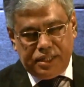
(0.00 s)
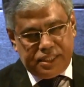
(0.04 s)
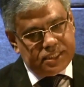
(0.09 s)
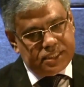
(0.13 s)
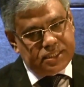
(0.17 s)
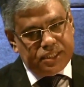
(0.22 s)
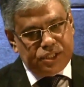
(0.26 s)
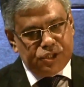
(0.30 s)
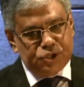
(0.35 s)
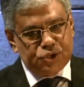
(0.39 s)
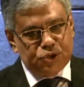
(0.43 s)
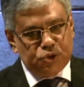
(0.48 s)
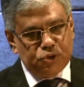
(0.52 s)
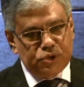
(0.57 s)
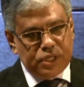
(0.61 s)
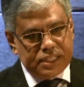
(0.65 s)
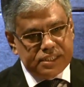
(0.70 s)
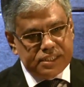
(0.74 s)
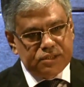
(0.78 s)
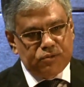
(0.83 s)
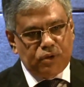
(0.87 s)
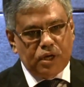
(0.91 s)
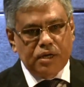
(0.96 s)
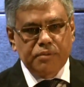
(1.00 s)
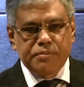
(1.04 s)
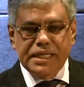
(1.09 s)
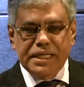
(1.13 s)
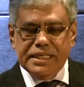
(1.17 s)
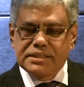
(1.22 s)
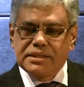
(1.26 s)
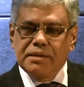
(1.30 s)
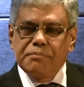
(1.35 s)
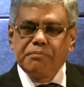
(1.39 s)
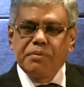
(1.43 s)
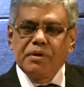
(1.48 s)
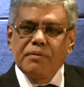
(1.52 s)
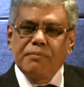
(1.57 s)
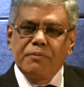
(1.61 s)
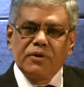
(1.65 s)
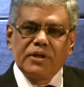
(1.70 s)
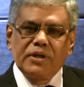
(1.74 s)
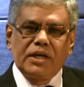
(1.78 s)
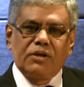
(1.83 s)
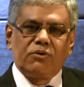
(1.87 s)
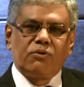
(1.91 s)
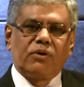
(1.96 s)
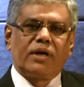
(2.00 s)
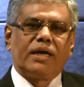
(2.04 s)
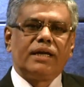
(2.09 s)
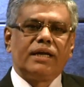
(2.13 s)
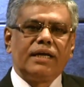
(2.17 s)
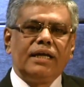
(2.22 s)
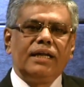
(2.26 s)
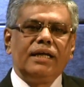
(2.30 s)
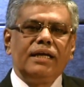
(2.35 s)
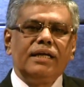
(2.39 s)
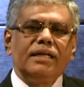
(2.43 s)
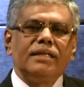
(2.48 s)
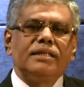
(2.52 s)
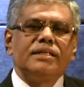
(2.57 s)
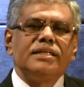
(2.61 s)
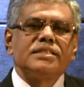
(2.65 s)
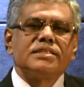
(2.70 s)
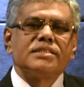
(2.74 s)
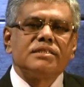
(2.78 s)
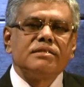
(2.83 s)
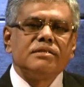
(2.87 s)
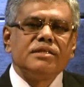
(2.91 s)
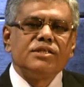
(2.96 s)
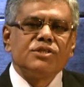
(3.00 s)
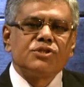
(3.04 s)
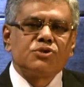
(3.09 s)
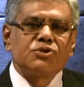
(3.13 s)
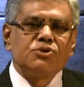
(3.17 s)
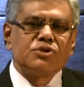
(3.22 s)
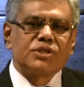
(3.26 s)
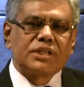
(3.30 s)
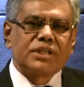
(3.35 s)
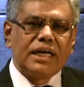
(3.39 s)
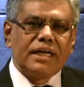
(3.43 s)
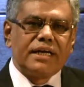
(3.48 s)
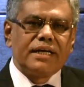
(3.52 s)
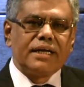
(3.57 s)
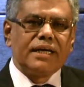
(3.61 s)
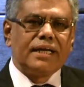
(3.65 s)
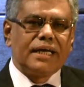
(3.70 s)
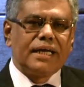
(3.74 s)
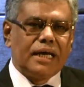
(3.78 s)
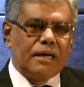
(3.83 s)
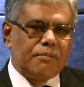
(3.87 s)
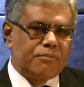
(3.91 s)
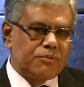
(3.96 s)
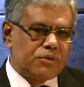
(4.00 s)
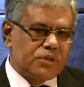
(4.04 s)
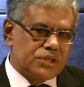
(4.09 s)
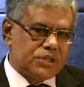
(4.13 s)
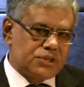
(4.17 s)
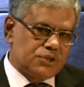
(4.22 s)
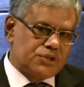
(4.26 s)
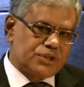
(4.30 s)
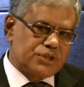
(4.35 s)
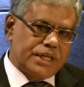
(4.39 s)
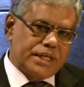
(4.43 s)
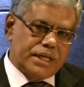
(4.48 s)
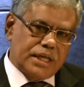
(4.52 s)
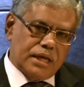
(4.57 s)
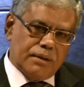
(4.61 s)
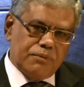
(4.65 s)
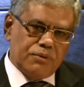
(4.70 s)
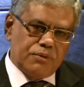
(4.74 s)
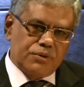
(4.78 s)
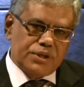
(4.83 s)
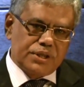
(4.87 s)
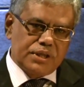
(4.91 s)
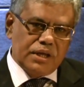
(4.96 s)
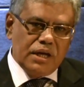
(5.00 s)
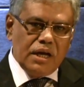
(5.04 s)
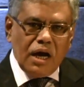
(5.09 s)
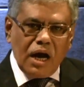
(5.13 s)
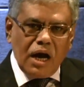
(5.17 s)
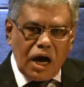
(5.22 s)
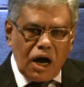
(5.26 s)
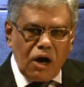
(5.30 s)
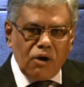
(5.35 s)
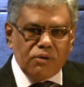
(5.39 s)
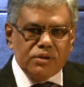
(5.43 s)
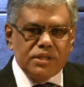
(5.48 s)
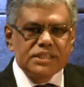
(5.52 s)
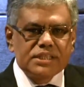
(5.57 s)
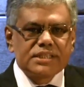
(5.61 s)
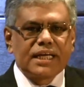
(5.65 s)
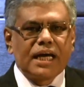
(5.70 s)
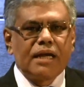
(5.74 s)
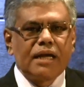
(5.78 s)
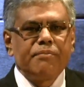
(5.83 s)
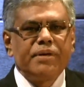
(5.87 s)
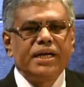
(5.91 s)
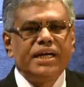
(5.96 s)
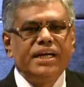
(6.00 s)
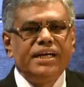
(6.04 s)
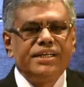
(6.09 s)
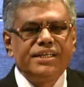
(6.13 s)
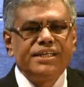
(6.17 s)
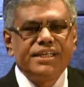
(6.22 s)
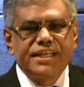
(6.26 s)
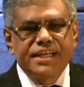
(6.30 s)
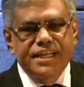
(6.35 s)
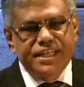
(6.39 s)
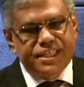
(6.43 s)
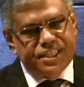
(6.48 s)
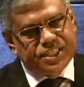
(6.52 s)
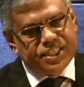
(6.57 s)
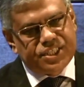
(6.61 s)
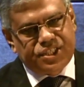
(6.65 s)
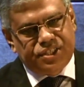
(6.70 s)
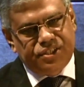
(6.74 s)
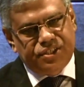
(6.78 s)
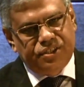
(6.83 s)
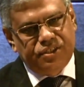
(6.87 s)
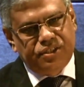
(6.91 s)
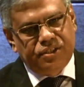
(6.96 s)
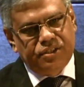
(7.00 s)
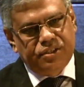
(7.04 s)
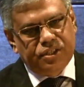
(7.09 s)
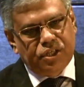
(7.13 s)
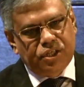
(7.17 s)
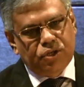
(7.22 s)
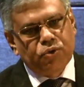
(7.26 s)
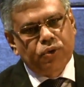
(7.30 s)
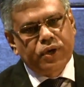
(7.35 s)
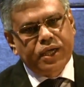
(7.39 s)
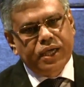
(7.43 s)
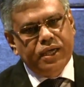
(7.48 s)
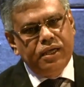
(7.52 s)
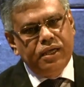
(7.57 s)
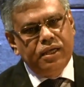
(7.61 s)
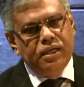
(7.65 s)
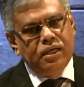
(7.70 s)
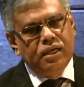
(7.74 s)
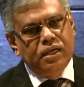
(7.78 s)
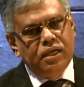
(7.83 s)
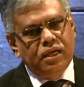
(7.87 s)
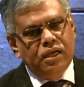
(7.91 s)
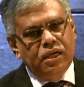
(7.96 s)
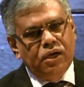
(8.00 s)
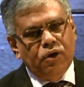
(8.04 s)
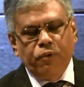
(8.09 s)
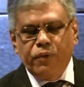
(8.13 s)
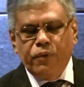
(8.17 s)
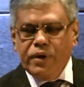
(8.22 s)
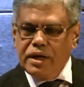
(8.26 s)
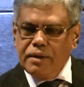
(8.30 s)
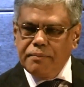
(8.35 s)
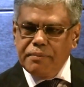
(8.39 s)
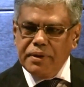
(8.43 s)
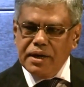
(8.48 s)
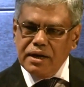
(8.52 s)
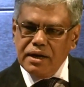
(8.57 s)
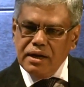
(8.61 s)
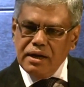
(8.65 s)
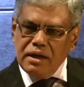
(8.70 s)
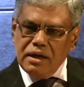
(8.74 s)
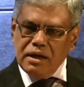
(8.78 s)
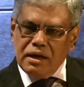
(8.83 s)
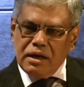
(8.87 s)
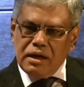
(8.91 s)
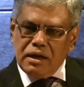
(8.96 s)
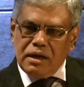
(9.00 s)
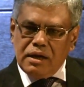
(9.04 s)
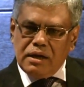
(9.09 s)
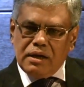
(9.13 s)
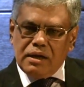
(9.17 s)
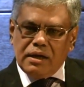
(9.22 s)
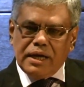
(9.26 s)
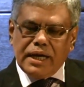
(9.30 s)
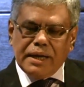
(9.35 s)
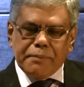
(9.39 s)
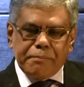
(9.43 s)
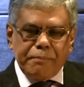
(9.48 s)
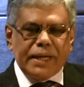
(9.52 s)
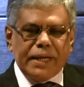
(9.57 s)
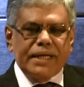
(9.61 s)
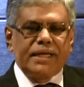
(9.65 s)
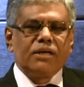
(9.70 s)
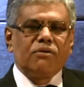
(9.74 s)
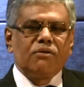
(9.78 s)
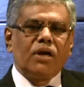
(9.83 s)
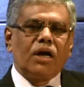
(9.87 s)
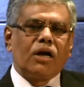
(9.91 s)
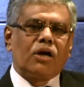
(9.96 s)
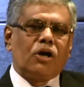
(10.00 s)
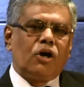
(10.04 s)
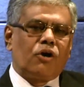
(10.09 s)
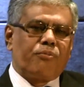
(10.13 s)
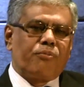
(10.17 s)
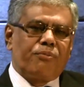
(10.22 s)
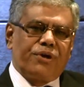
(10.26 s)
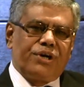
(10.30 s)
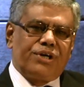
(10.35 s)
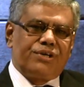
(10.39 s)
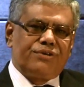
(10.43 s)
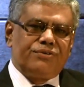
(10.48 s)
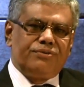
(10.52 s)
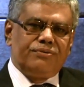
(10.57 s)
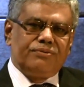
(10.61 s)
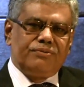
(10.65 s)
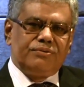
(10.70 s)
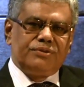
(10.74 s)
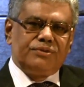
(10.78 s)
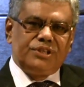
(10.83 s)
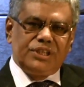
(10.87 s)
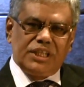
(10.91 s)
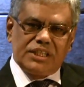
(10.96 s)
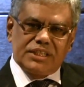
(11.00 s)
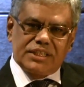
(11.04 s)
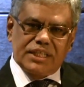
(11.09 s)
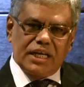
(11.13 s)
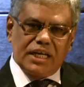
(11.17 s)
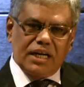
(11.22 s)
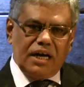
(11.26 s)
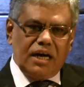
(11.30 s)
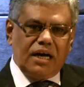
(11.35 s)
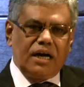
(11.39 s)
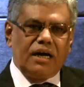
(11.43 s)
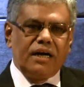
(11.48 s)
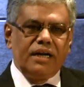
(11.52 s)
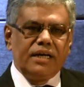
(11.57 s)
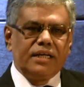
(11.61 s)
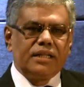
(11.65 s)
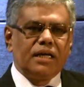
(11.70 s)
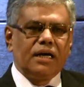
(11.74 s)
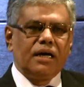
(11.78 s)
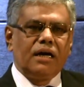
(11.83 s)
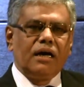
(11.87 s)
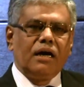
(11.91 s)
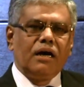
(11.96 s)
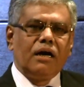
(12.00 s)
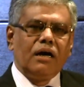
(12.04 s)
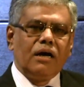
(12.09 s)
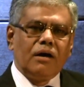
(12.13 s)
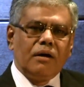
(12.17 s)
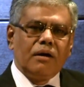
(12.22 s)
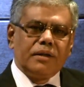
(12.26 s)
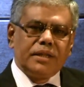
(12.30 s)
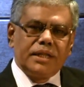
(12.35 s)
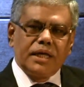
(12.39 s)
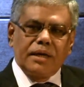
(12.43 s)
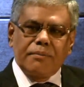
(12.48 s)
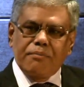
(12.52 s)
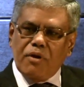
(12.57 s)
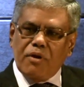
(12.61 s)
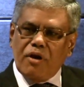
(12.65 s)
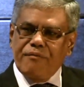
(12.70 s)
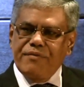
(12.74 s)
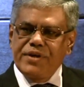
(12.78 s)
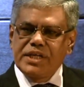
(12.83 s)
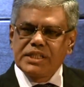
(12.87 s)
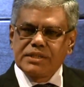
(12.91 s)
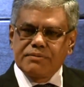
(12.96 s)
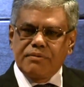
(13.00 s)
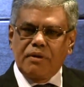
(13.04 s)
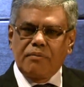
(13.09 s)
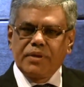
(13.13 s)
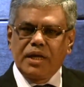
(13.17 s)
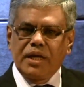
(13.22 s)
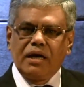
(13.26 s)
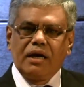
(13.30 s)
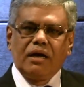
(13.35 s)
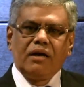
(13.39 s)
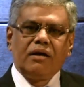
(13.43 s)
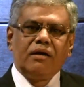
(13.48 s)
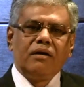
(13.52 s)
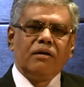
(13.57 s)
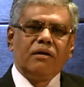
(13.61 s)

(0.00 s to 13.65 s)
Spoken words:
This institute as one of the example for that, okay, really these institutes can really help to the society about it. How this can be integrated, that okay, whenever a particular corporate just here earning their profits from the